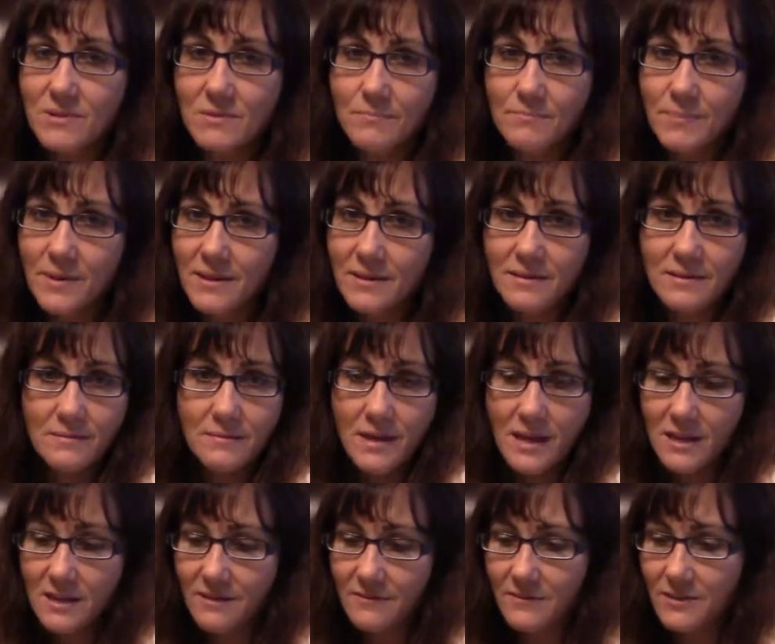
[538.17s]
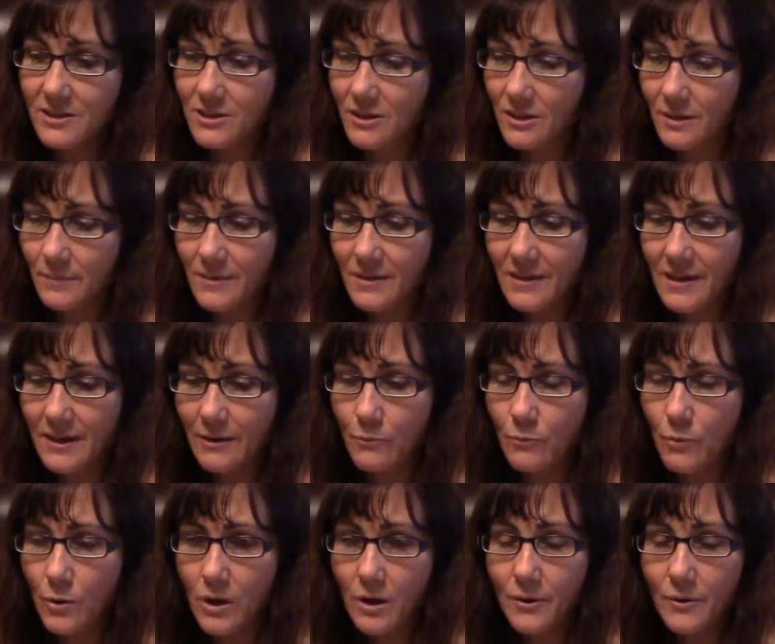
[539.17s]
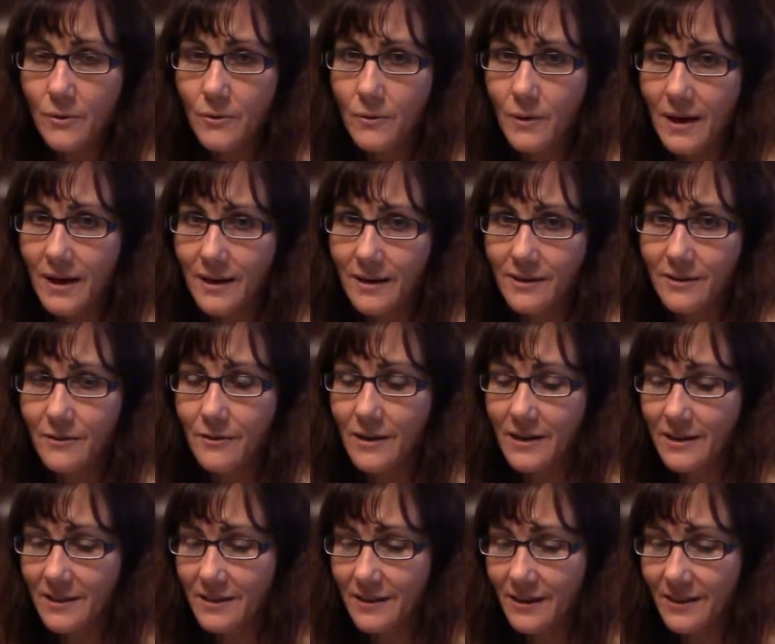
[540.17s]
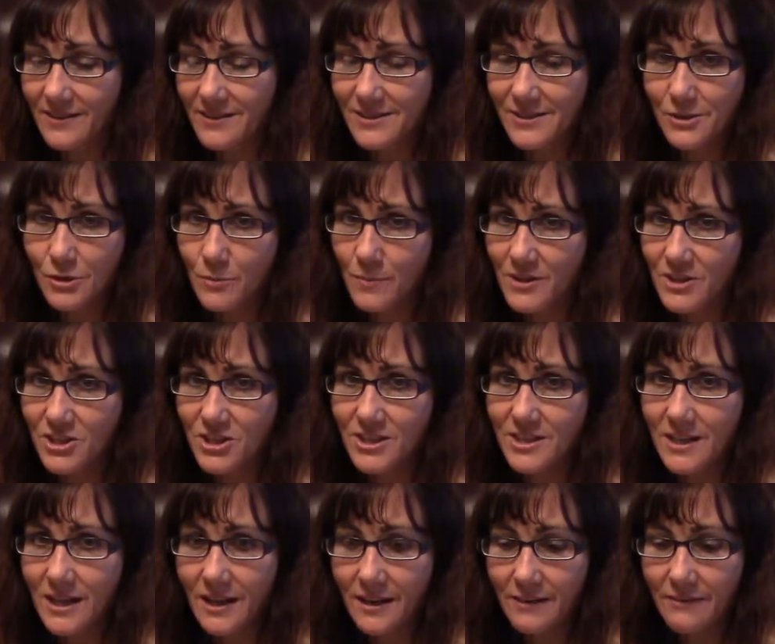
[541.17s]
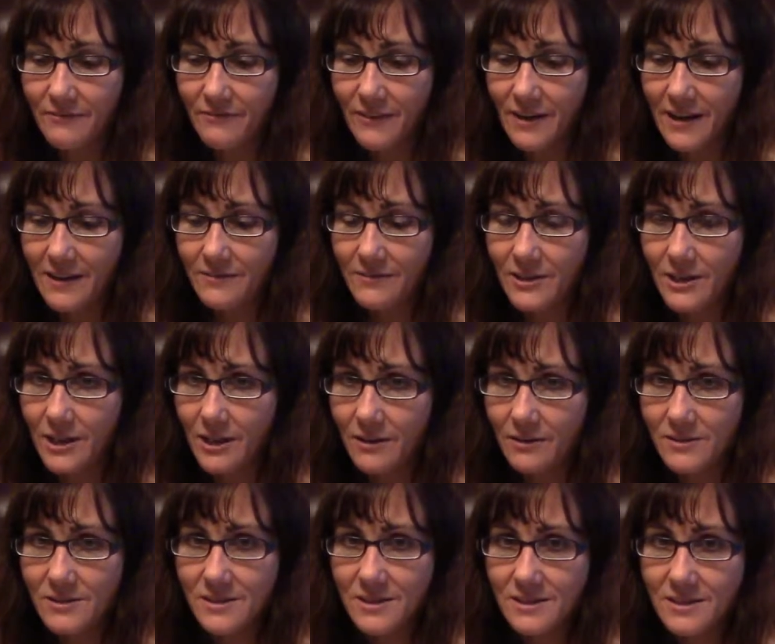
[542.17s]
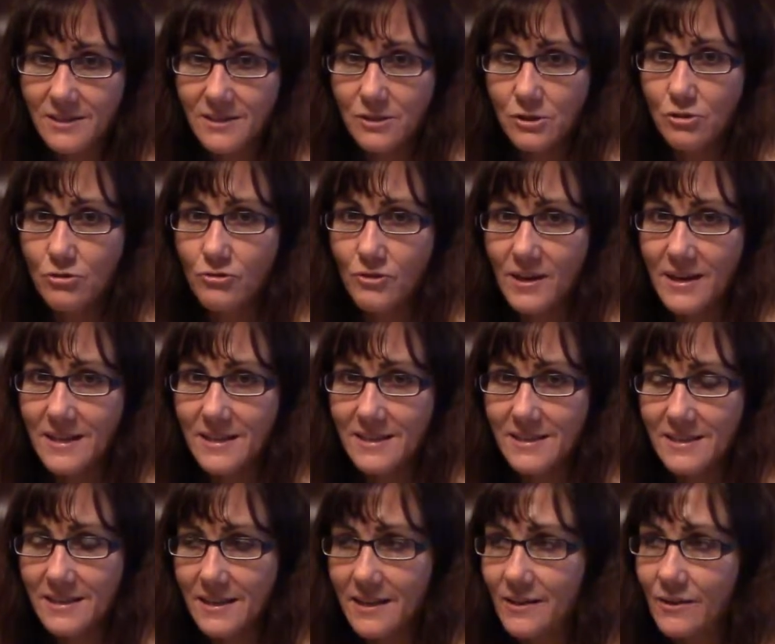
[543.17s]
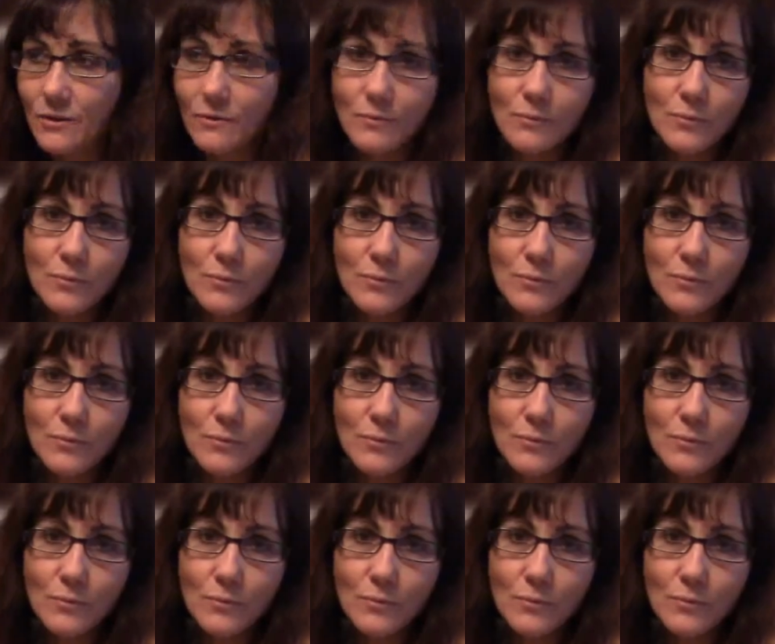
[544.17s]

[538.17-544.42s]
by the end of it you're going to be like, whoa, I didn't know I got so much done in 5 years. This is crazy. Or